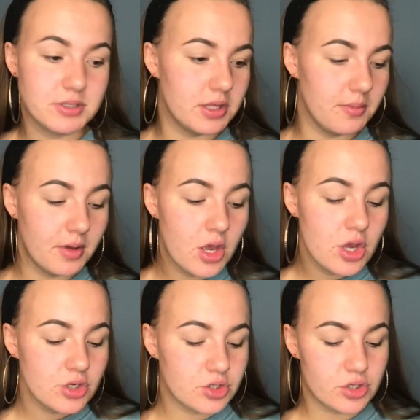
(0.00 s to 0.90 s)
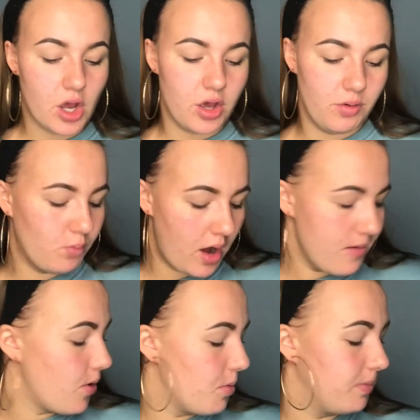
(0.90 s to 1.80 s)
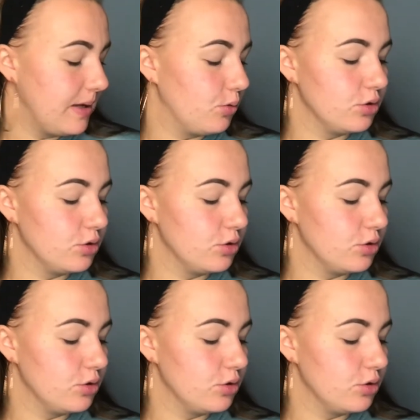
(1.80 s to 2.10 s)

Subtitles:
them. So what I probably will